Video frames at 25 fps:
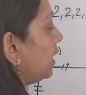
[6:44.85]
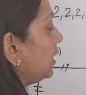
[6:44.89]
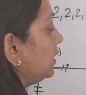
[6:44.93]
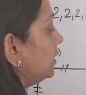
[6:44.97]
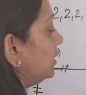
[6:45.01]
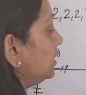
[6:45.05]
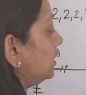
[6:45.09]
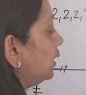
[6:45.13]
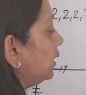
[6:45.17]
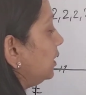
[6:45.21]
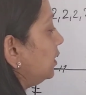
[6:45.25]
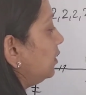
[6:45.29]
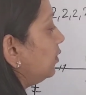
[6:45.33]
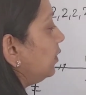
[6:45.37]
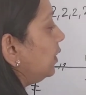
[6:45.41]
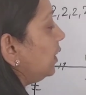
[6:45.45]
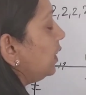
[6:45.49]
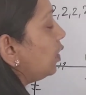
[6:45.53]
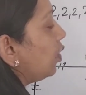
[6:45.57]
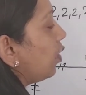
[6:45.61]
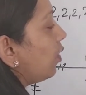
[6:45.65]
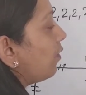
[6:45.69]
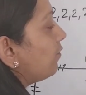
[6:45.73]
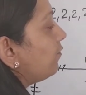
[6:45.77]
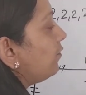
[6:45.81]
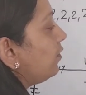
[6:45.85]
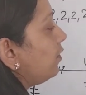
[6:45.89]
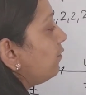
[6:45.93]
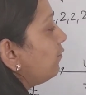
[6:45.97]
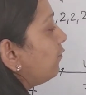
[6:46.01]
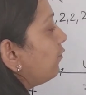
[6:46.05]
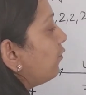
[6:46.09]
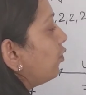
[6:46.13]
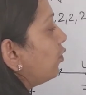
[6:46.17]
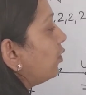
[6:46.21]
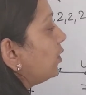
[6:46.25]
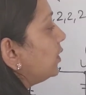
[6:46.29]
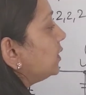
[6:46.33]
Degree of
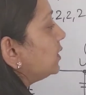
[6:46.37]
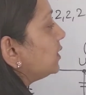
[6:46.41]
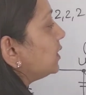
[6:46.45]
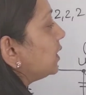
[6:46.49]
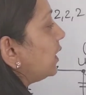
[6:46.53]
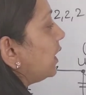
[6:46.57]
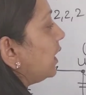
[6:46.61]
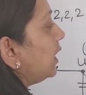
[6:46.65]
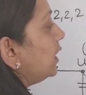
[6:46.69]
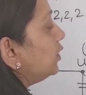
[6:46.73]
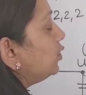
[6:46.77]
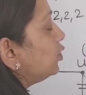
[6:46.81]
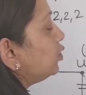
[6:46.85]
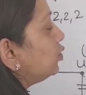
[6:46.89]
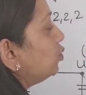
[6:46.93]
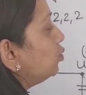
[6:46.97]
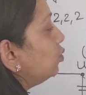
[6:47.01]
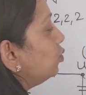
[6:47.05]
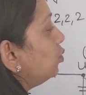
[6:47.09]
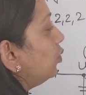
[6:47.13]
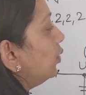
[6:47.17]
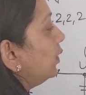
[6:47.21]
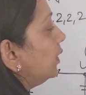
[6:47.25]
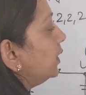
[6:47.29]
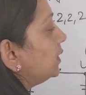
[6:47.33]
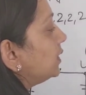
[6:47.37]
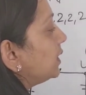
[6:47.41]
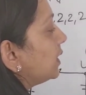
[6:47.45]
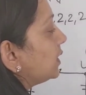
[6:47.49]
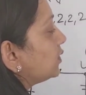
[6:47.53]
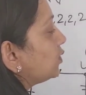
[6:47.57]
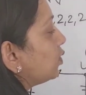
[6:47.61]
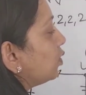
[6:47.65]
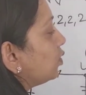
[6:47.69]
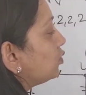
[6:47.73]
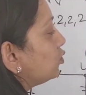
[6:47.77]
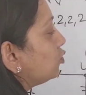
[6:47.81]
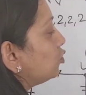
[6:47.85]
V4 is again 2, it has
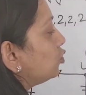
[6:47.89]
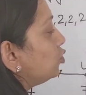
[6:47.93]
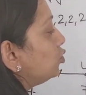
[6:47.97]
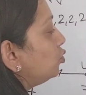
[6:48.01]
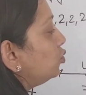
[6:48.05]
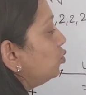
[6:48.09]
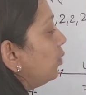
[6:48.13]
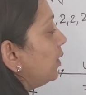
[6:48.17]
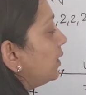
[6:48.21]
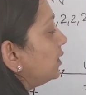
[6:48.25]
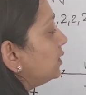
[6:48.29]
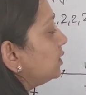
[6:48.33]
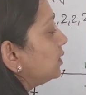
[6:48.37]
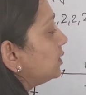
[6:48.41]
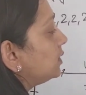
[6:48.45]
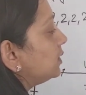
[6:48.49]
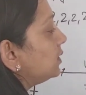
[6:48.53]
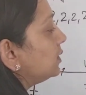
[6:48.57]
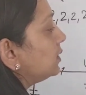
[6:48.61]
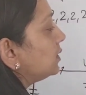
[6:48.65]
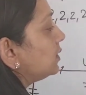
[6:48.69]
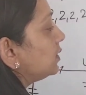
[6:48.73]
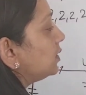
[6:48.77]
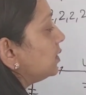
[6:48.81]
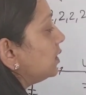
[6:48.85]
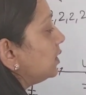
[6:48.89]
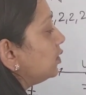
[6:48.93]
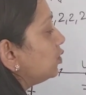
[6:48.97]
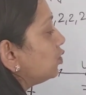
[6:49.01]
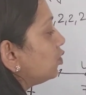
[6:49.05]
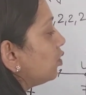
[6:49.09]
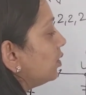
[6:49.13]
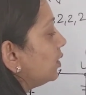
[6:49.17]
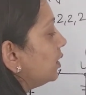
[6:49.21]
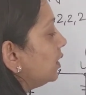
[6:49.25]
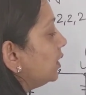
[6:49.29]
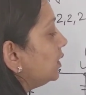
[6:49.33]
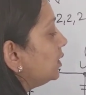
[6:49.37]
also 2 edges incident
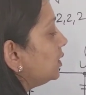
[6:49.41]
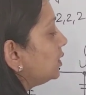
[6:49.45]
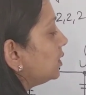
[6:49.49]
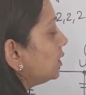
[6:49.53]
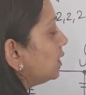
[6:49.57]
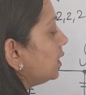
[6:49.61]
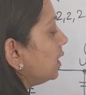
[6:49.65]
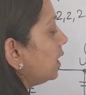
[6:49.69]
on it.